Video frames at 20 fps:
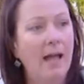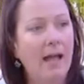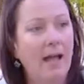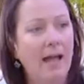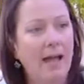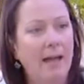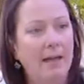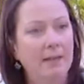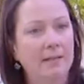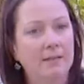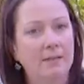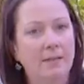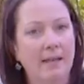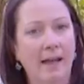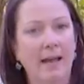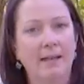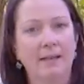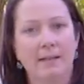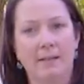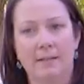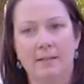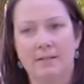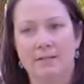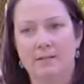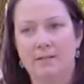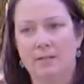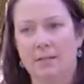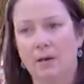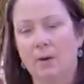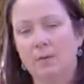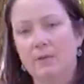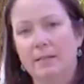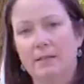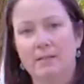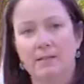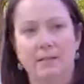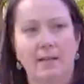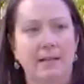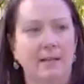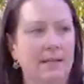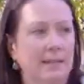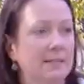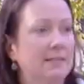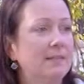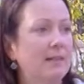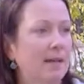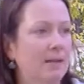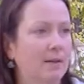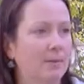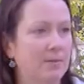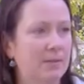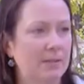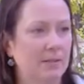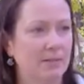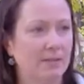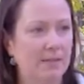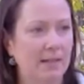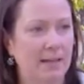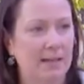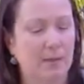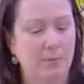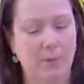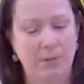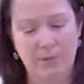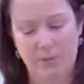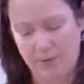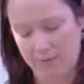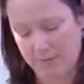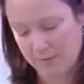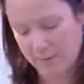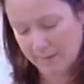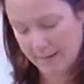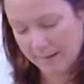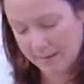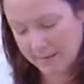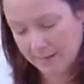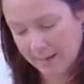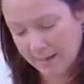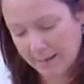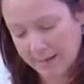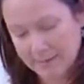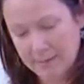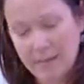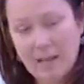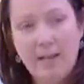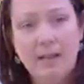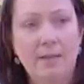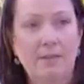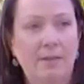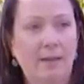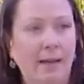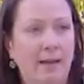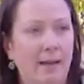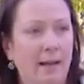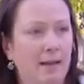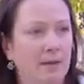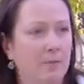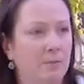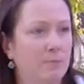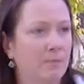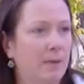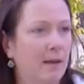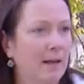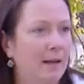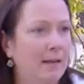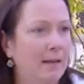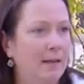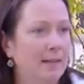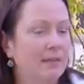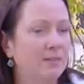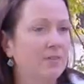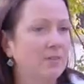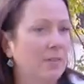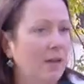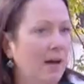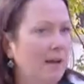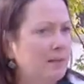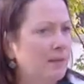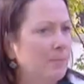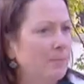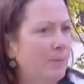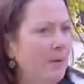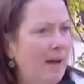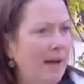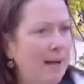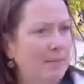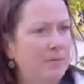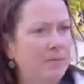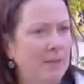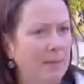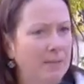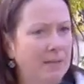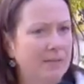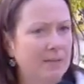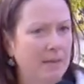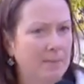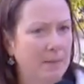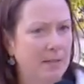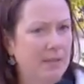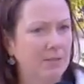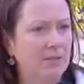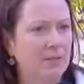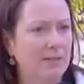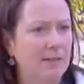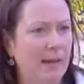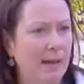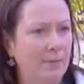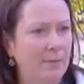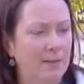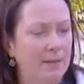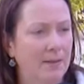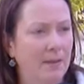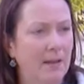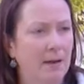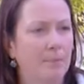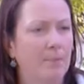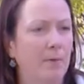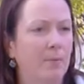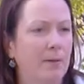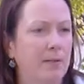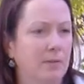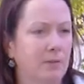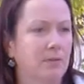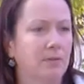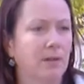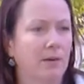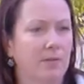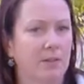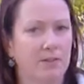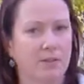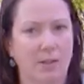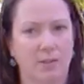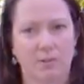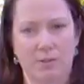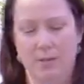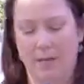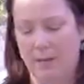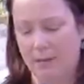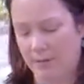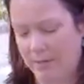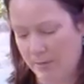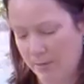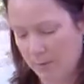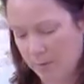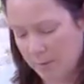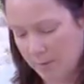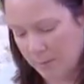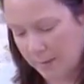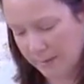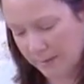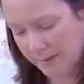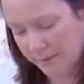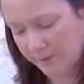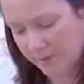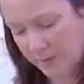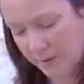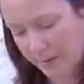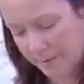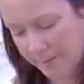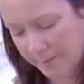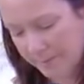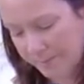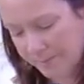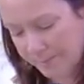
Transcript: and that is the only site in Salem still standing with those direct ties. And it is thought that perhaps some examinations happened there, but we do know that Judge Jonathan Corwin lived there.